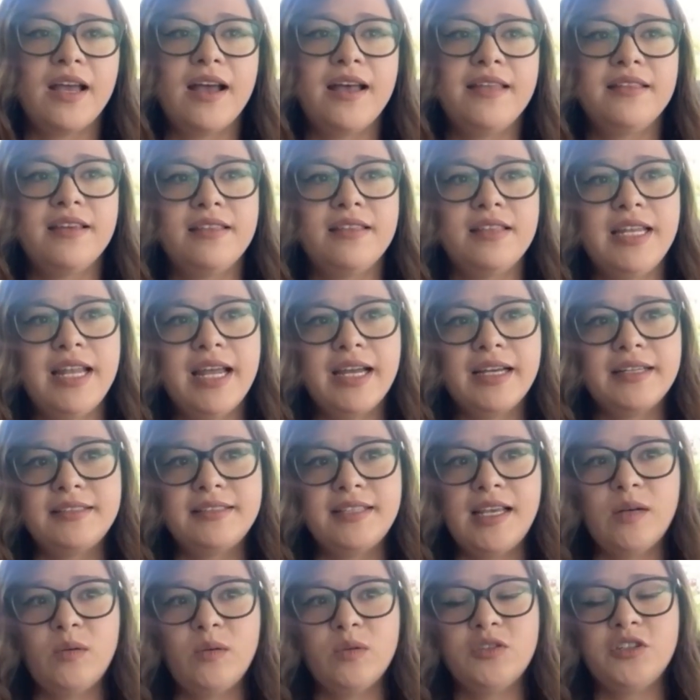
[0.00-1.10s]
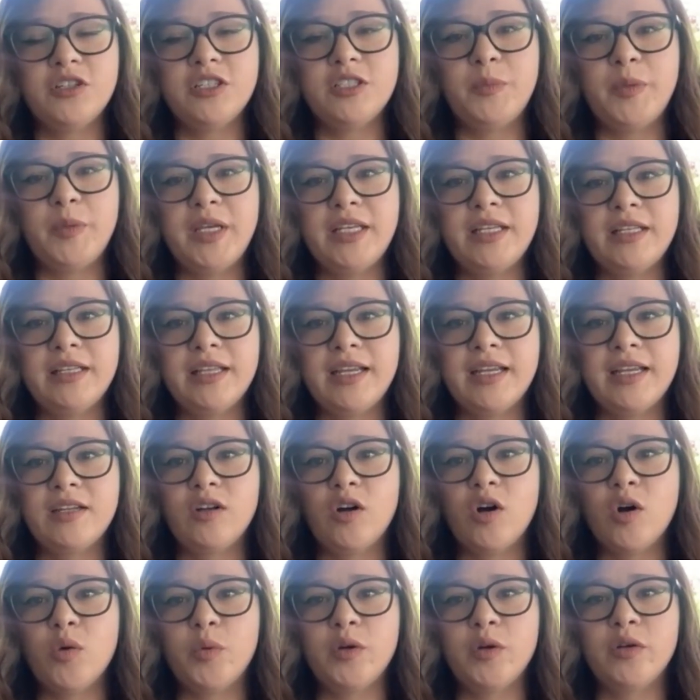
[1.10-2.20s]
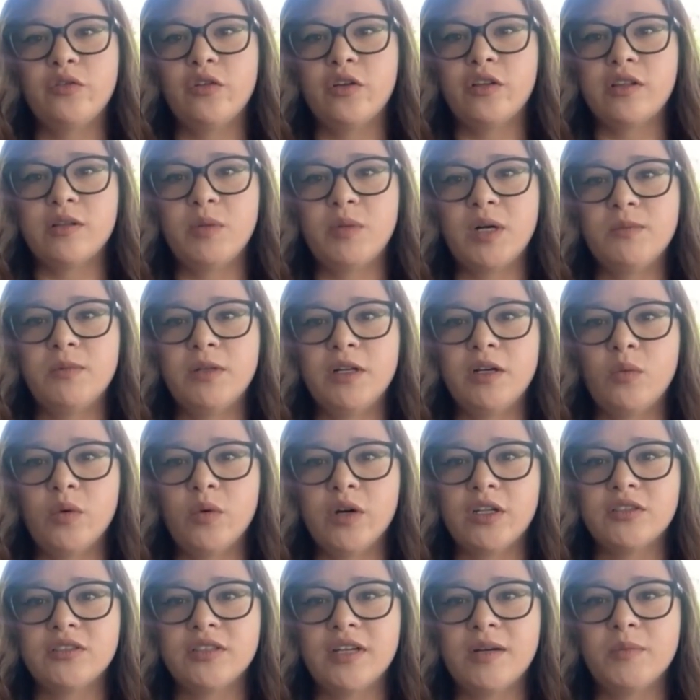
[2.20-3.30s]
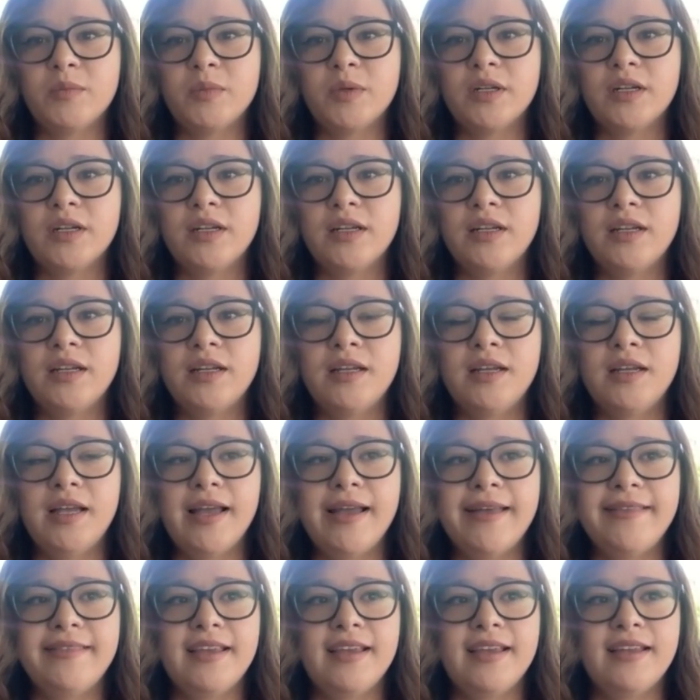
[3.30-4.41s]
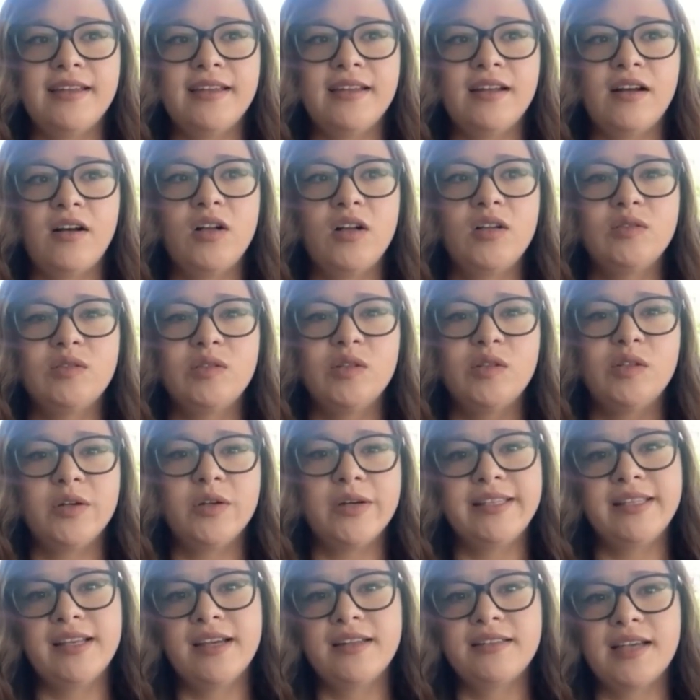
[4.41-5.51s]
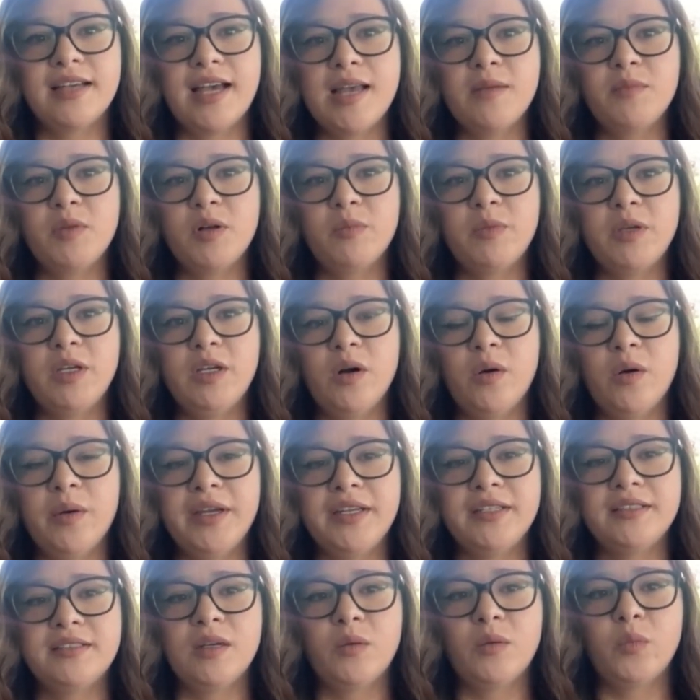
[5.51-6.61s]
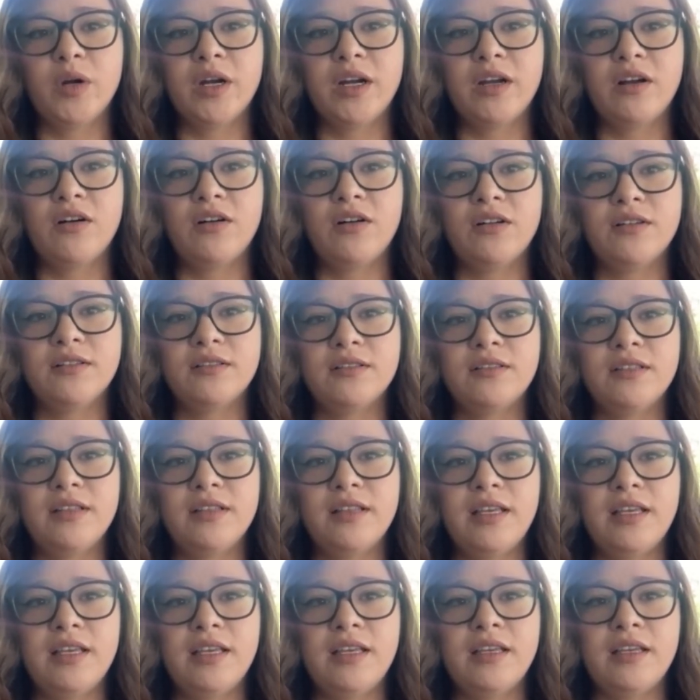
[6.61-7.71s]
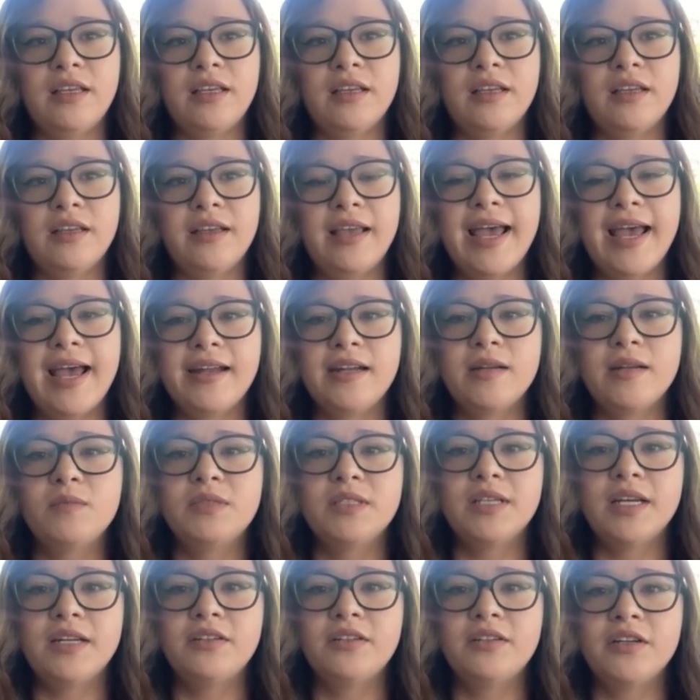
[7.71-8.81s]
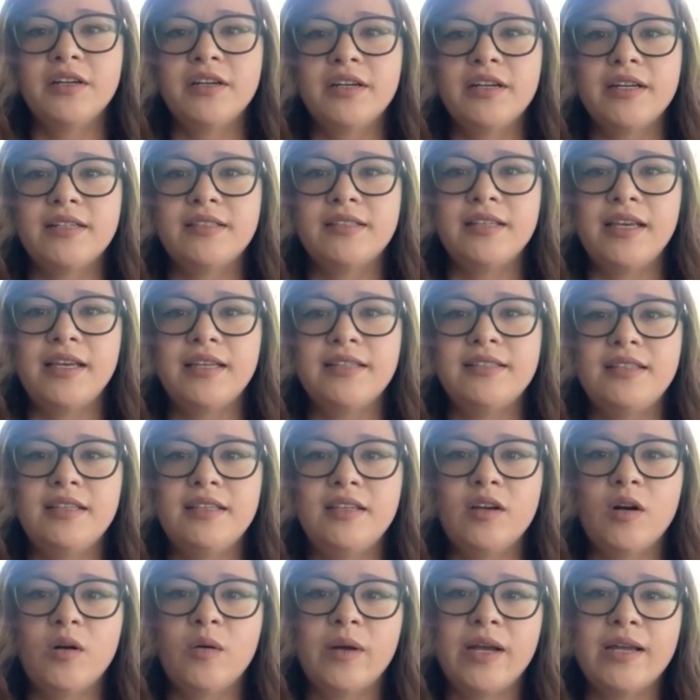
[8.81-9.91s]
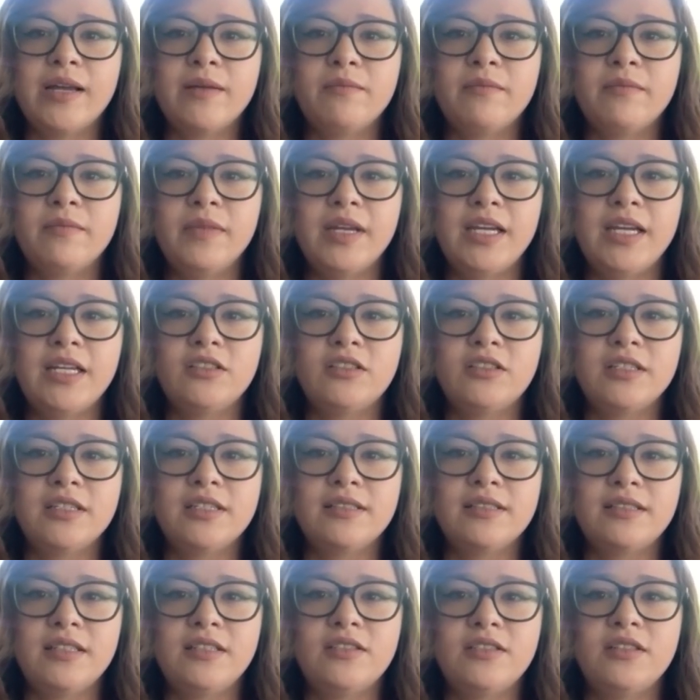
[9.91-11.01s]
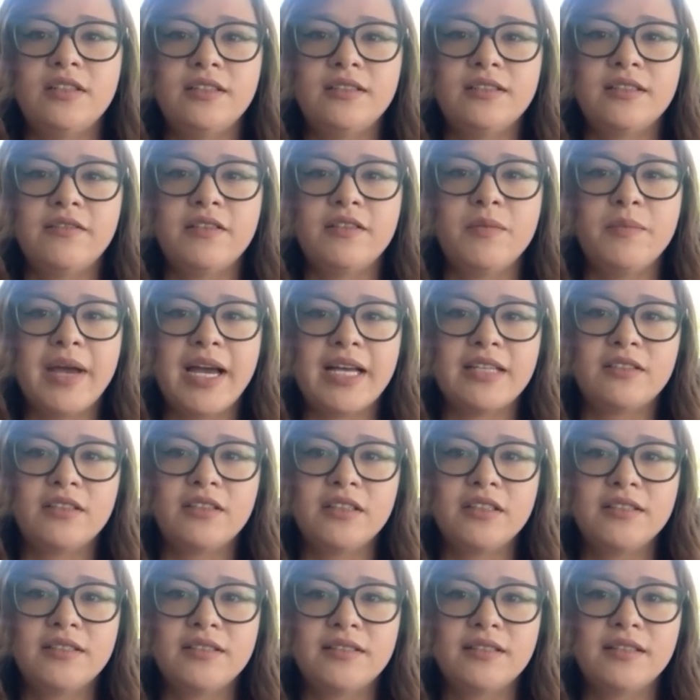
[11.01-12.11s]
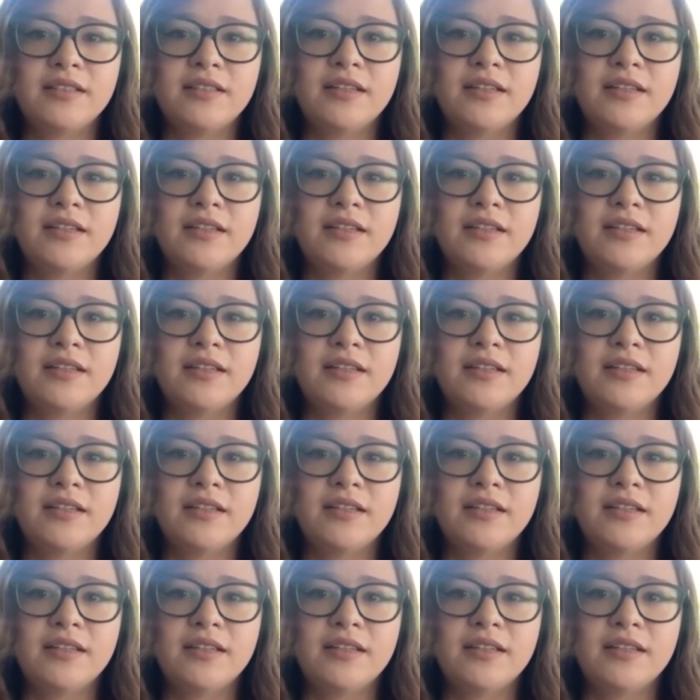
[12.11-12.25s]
And then the next day will just be like an open for the public workshop. And then also during that time, I'll be going somewhere called the Atom Center. It's ATOM, Ancient Teachings of the Masters.